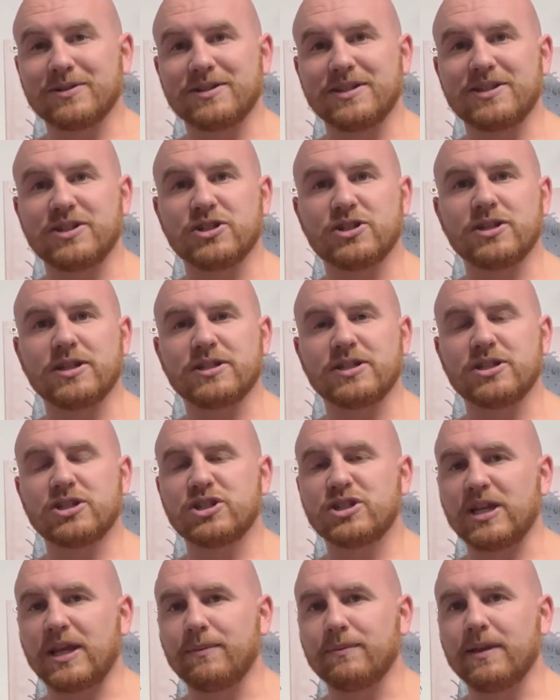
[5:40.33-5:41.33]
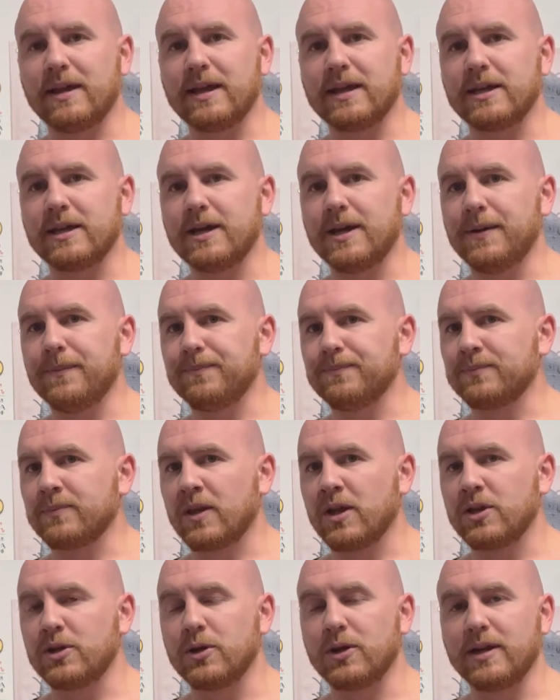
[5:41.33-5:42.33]
That just doesn't seem like
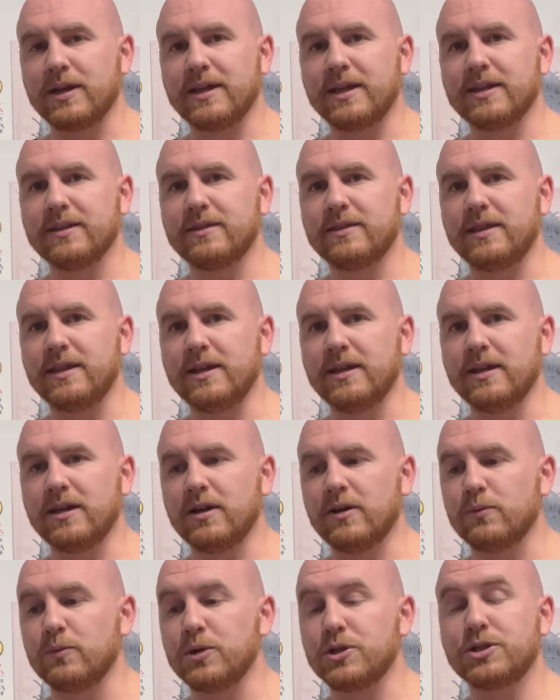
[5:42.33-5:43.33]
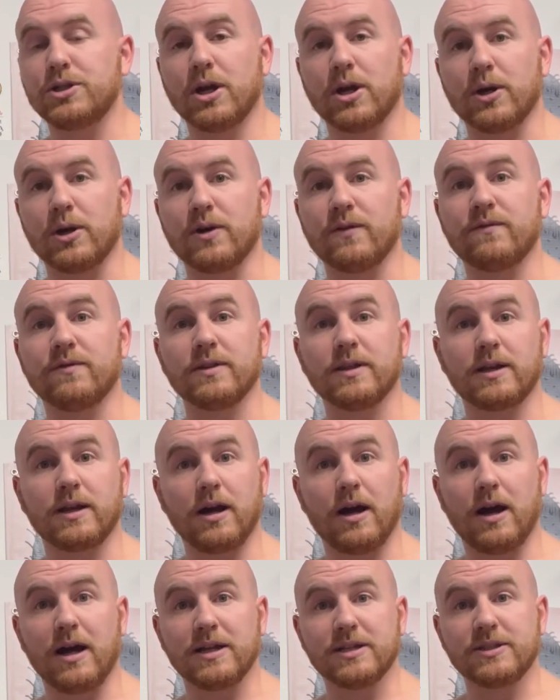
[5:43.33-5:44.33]
you're going to get the return for the
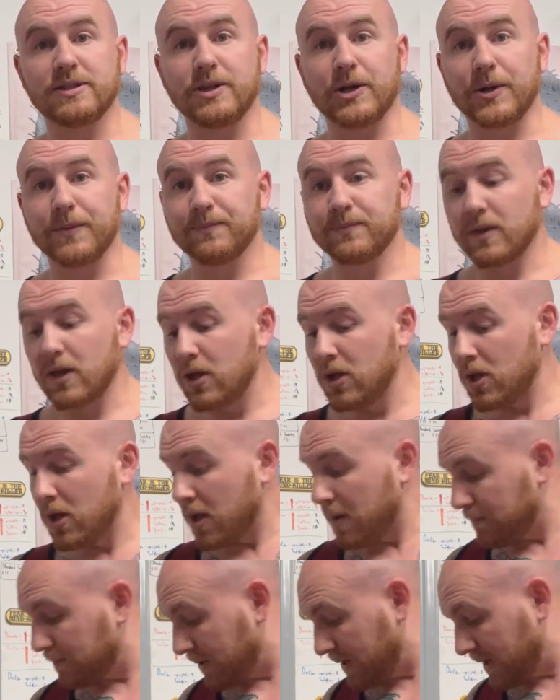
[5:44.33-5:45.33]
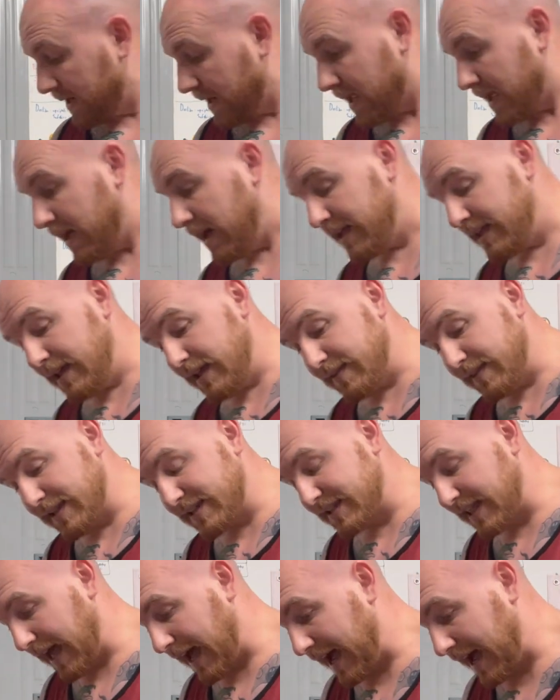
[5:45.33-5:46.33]
cost there. But again, that's
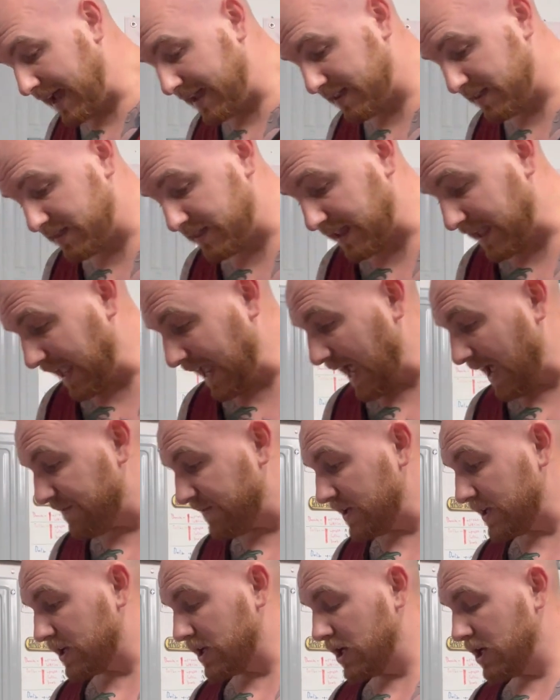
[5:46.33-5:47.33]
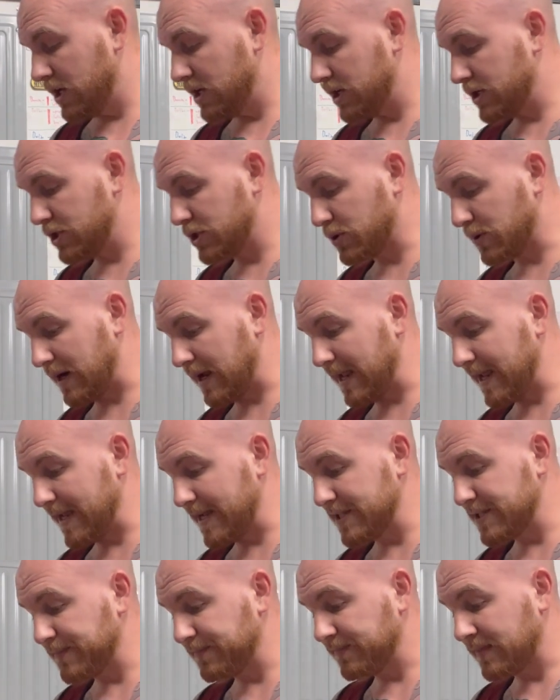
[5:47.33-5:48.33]
the Havak
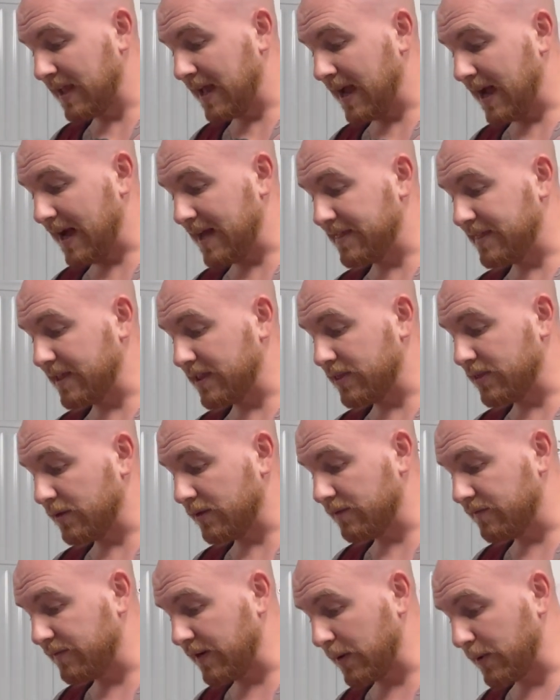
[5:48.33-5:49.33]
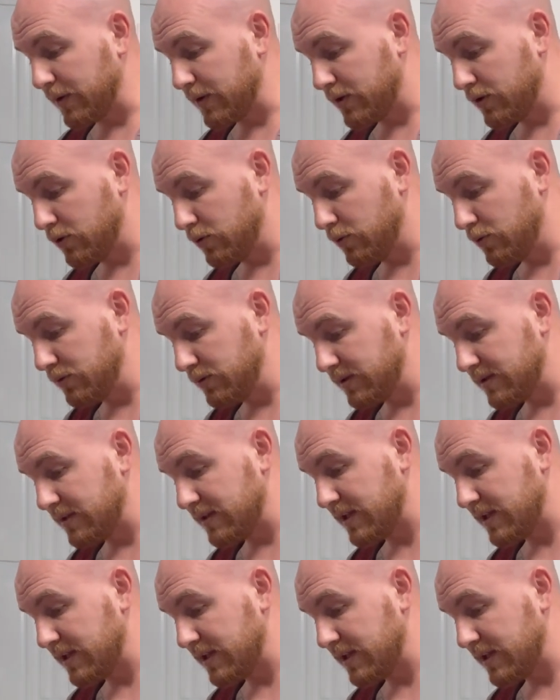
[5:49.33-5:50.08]
Triads. I think they're very cool.